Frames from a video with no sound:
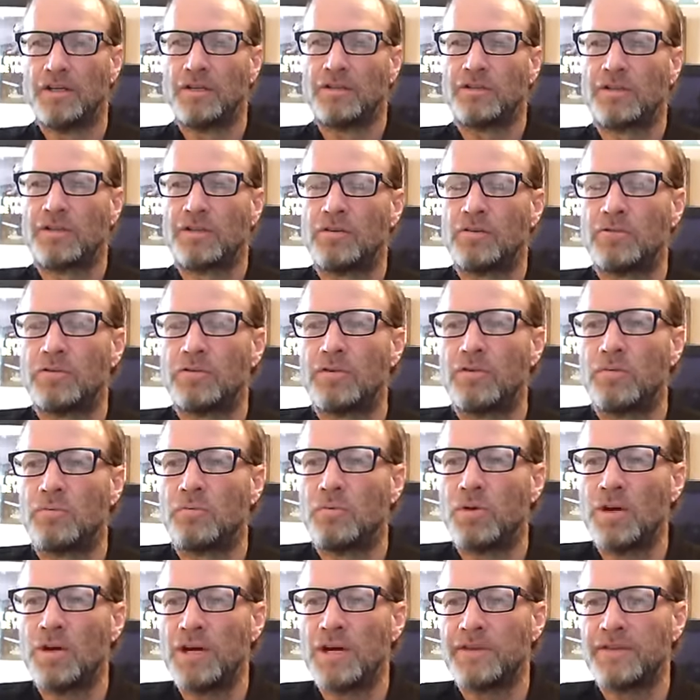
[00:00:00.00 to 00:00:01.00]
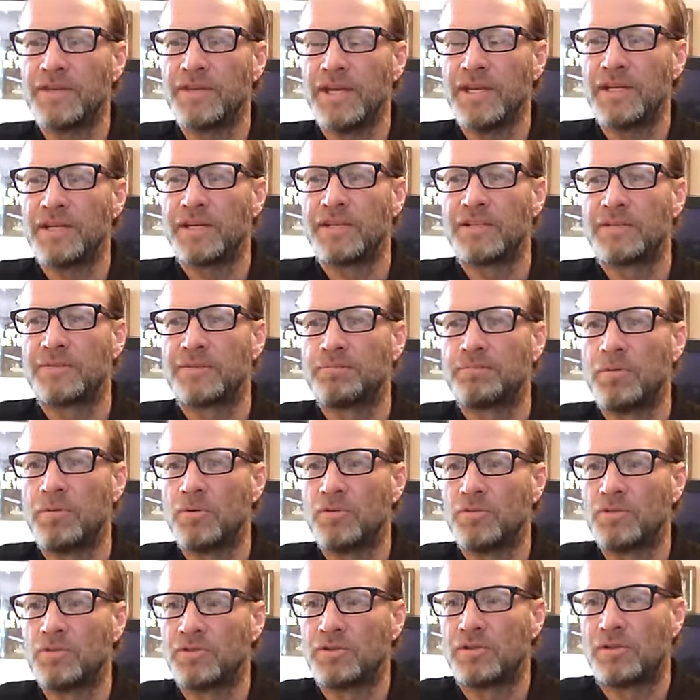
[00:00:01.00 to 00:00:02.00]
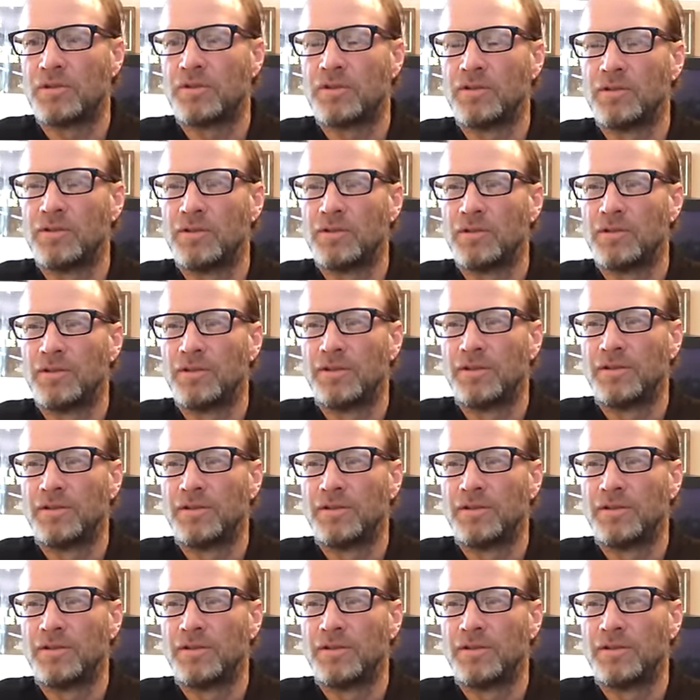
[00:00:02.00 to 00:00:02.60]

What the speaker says: So you want that exposure